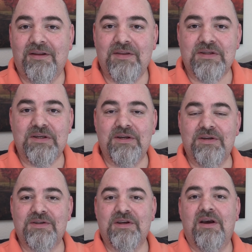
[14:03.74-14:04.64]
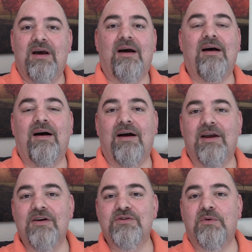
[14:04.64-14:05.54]
This is,
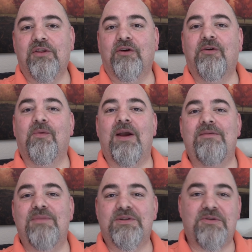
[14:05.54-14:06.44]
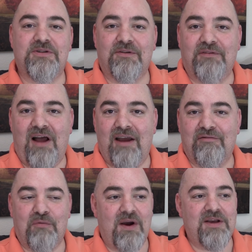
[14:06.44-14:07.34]
here's one of the great mysteries of
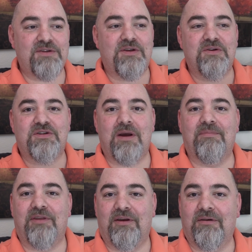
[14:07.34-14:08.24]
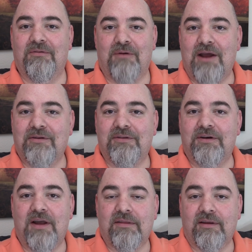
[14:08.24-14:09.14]
life. Why is there something rather
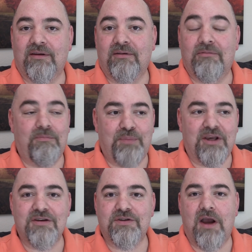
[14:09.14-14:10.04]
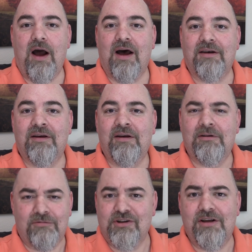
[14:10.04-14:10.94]
than nothing? Because God.
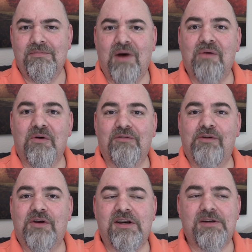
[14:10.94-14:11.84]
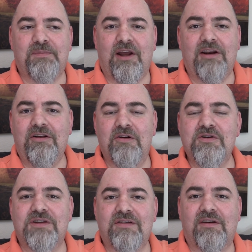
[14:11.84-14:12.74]
See, my worldview can explain it.
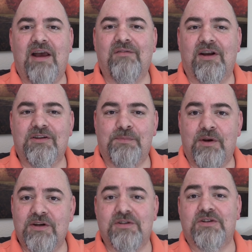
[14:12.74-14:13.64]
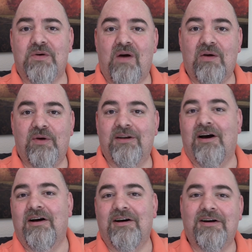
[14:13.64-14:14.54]
Yours doesn't have an explanation, so I win,
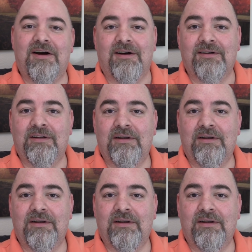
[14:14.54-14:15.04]
ha ha